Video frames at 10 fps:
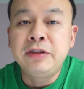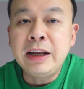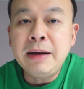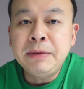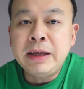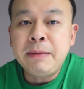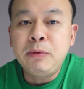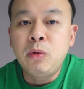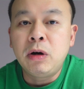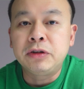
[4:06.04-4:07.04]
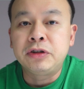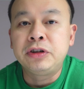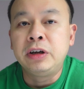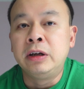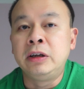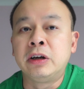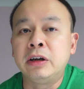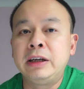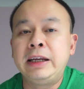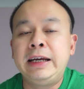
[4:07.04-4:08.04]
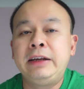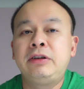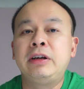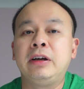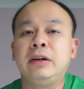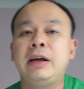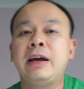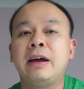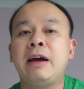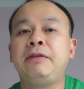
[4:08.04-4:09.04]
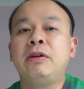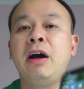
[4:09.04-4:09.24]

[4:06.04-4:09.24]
set up the Apple Watch, you're gonna need to have your